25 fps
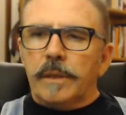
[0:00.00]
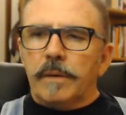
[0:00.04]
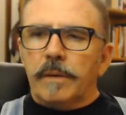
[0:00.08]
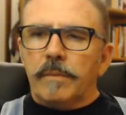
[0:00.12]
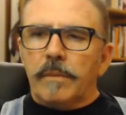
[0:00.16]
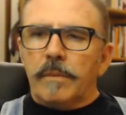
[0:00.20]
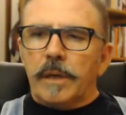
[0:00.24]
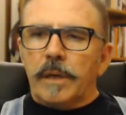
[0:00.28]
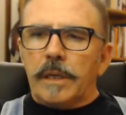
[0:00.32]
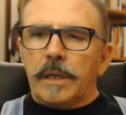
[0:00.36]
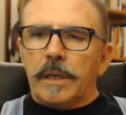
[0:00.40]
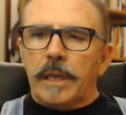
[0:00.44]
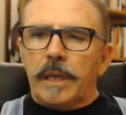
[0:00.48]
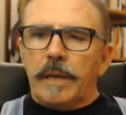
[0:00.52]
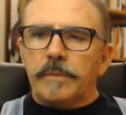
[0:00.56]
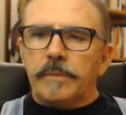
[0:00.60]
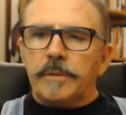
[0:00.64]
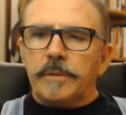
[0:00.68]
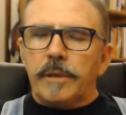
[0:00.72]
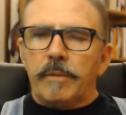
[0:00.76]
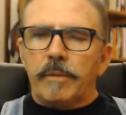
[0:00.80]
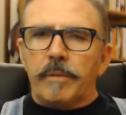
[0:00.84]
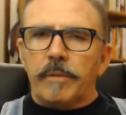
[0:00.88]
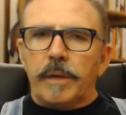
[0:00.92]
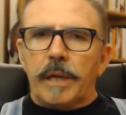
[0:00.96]
My claims
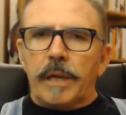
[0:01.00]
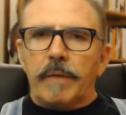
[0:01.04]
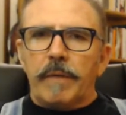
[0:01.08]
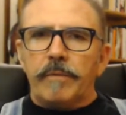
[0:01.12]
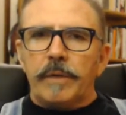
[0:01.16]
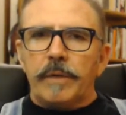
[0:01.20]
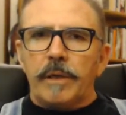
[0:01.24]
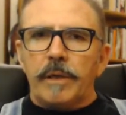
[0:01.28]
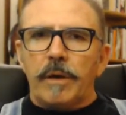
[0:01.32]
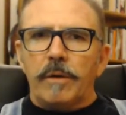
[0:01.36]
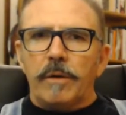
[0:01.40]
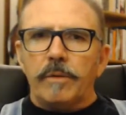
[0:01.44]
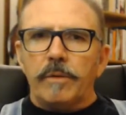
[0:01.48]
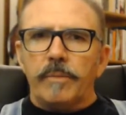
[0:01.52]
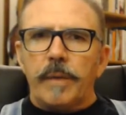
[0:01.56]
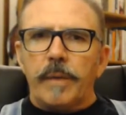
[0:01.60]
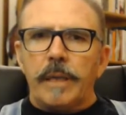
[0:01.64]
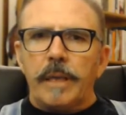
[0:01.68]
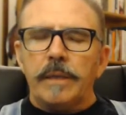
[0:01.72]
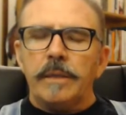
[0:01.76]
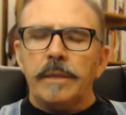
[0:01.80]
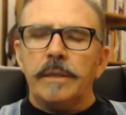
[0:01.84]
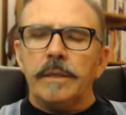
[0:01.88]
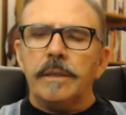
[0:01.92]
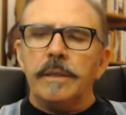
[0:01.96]
are I'm a recovering
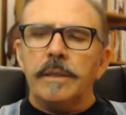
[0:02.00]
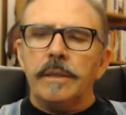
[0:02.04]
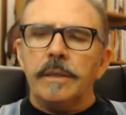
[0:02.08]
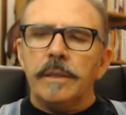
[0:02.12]
codependent,